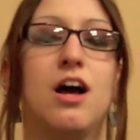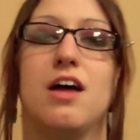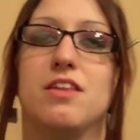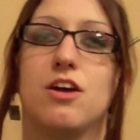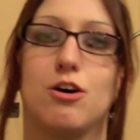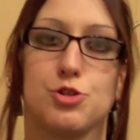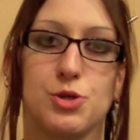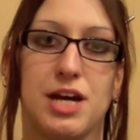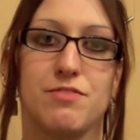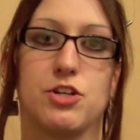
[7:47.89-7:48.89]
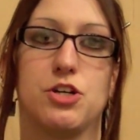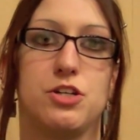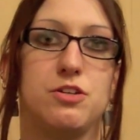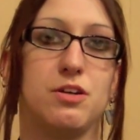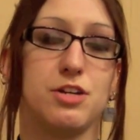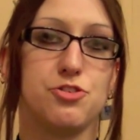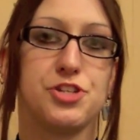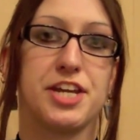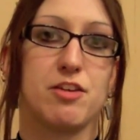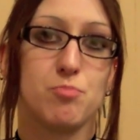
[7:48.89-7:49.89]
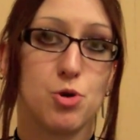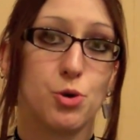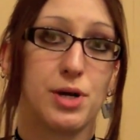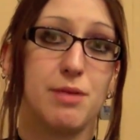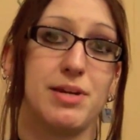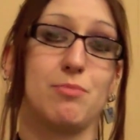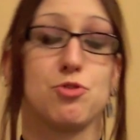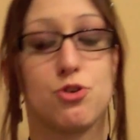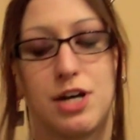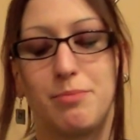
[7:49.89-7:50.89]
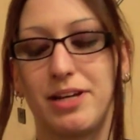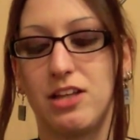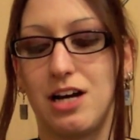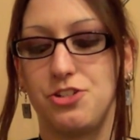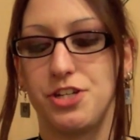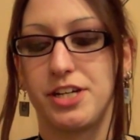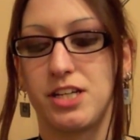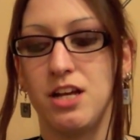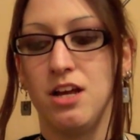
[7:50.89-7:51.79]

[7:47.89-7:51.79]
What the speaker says: and then also have a good understanding of programming logic.